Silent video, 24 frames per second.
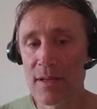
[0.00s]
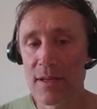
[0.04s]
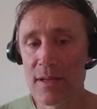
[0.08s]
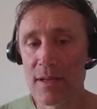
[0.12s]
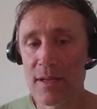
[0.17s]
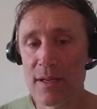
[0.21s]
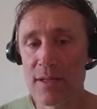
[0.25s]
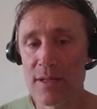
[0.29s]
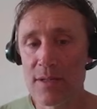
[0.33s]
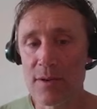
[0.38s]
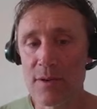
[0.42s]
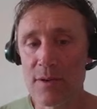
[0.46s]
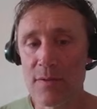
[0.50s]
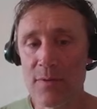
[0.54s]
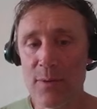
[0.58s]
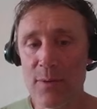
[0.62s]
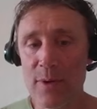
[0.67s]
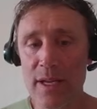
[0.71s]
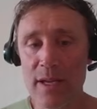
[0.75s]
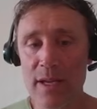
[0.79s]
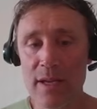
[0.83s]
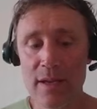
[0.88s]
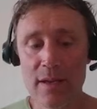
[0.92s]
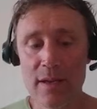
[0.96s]
So if
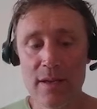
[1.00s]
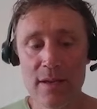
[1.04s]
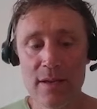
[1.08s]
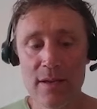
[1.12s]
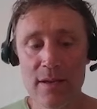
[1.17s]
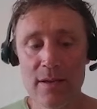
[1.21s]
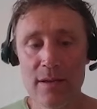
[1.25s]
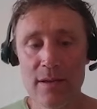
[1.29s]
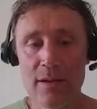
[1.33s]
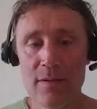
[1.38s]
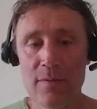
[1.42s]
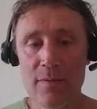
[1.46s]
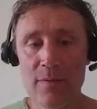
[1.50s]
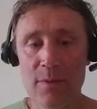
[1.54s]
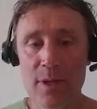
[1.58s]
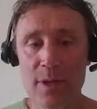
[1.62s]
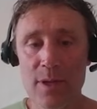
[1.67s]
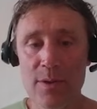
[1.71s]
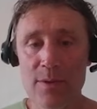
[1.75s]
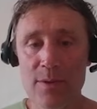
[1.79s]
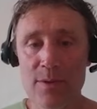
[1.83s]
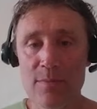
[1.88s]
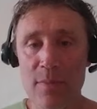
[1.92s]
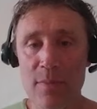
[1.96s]
we
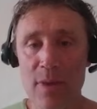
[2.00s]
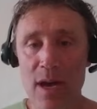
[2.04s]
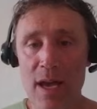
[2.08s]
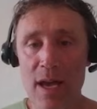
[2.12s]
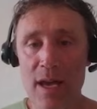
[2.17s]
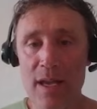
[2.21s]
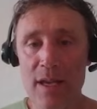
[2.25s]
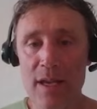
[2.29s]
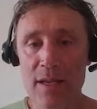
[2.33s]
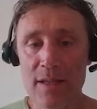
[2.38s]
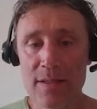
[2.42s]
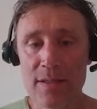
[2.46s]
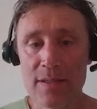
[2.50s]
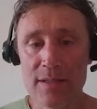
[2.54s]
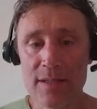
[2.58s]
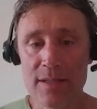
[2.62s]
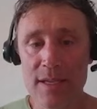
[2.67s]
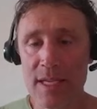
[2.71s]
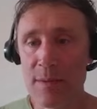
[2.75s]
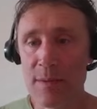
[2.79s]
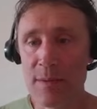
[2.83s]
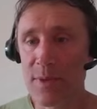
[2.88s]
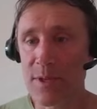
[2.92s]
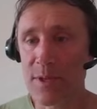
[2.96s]
use Maya
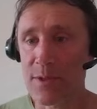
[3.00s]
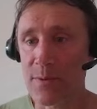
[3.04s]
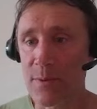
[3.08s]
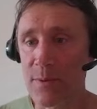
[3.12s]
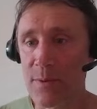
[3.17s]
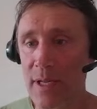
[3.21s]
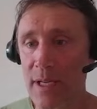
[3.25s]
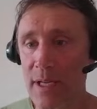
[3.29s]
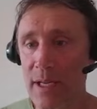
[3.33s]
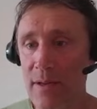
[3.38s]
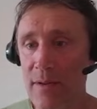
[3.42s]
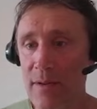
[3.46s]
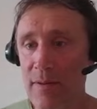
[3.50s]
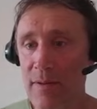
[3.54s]
in between,